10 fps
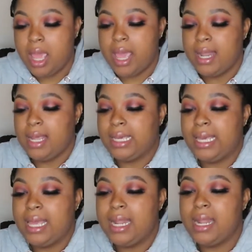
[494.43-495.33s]
And
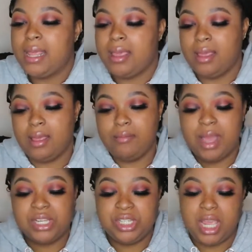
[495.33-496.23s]
again,
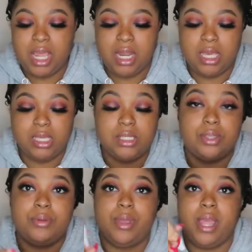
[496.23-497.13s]
my shade is
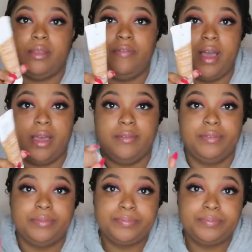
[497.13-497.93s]
385